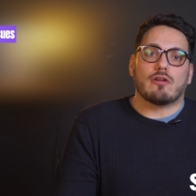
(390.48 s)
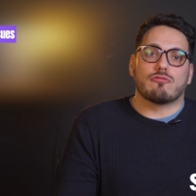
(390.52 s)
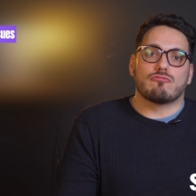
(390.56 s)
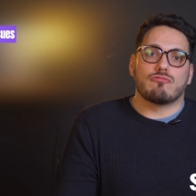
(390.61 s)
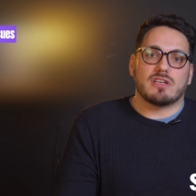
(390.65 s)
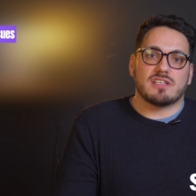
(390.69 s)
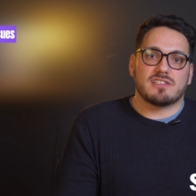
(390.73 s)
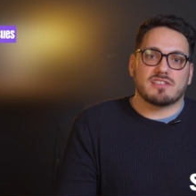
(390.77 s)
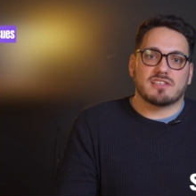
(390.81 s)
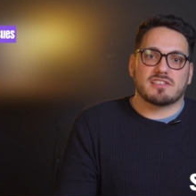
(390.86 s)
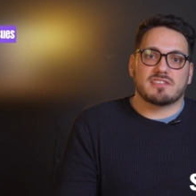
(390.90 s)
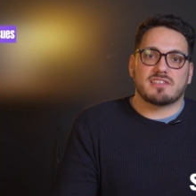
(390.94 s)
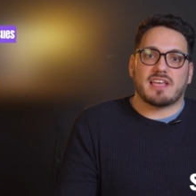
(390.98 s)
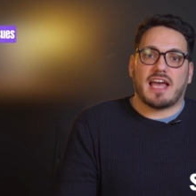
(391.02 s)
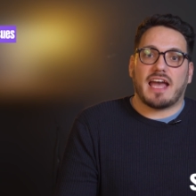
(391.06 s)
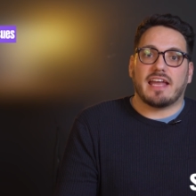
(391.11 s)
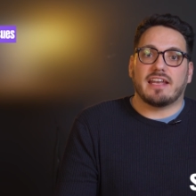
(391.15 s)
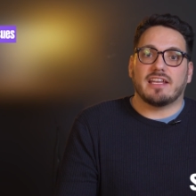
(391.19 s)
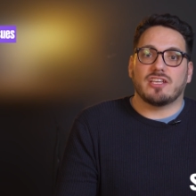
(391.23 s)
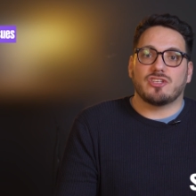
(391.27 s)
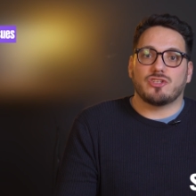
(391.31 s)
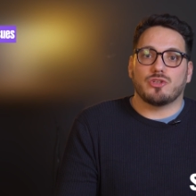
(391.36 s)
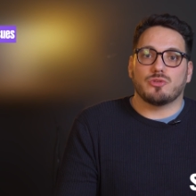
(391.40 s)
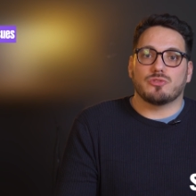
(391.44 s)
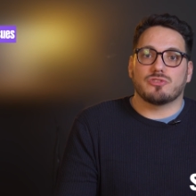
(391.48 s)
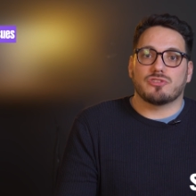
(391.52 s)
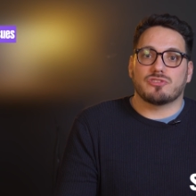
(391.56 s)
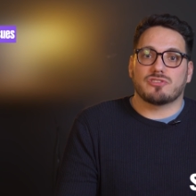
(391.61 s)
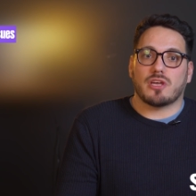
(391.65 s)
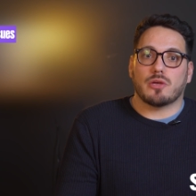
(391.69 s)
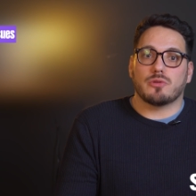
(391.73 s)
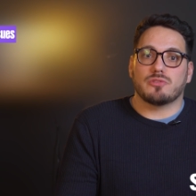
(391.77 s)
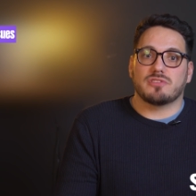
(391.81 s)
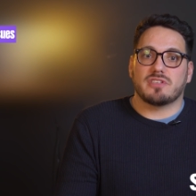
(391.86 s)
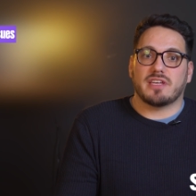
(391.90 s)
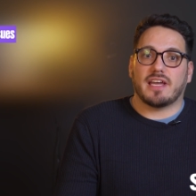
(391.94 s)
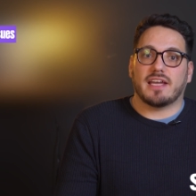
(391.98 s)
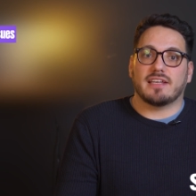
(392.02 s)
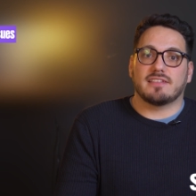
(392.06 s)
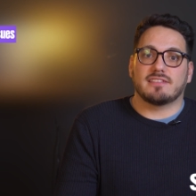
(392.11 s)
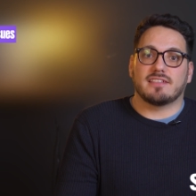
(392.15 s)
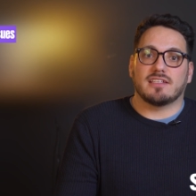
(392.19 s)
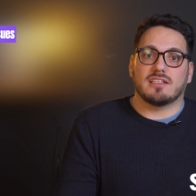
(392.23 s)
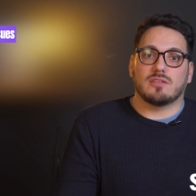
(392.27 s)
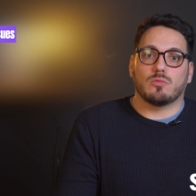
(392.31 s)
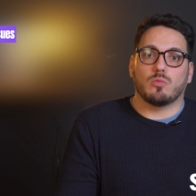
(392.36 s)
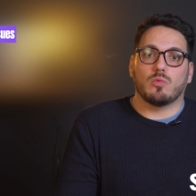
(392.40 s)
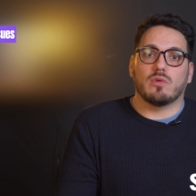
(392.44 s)
out risks and issues
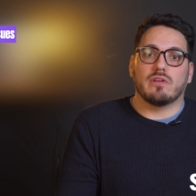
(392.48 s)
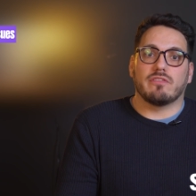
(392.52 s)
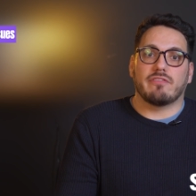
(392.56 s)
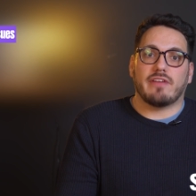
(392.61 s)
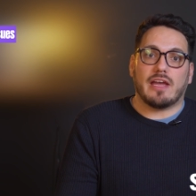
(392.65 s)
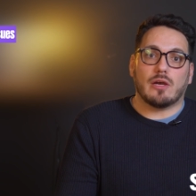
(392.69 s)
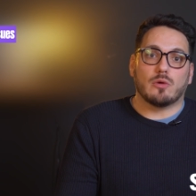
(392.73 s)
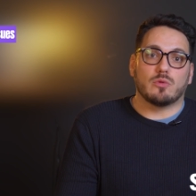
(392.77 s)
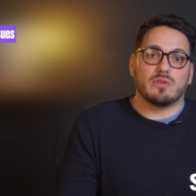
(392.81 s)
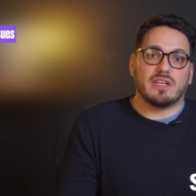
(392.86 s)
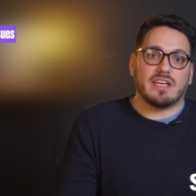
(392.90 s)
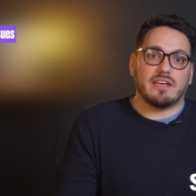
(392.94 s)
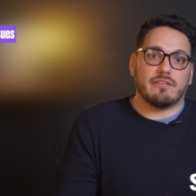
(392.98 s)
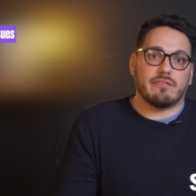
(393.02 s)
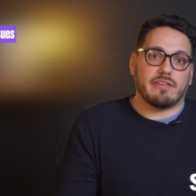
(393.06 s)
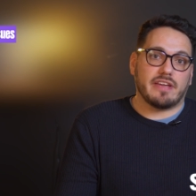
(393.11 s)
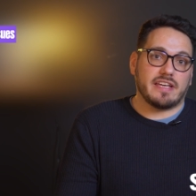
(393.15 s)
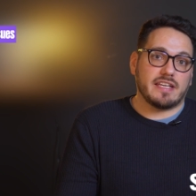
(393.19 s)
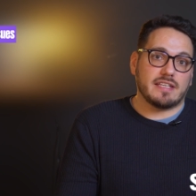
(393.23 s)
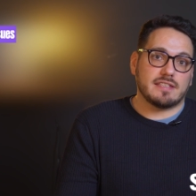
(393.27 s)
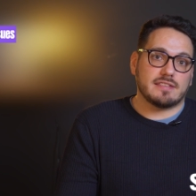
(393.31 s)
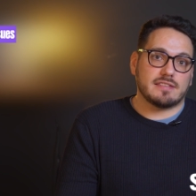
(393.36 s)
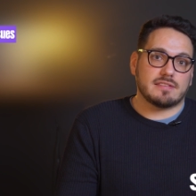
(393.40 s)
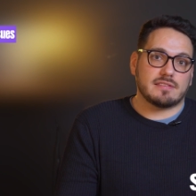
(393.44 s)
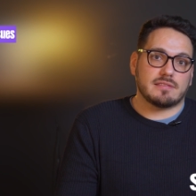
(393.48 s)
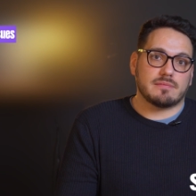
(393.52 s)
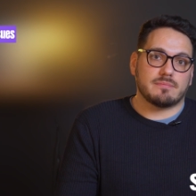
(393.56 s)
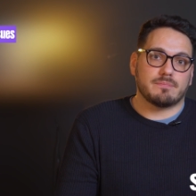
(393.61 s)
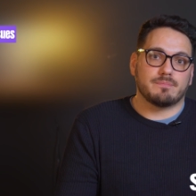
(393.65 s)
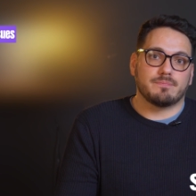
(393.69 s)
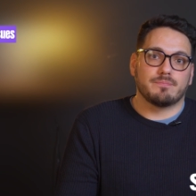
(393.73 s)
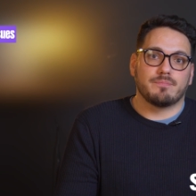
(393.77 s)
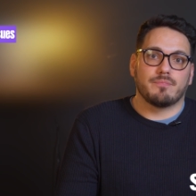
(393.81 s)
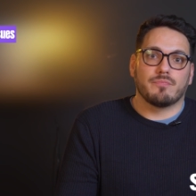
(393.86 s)
associated with LDVs,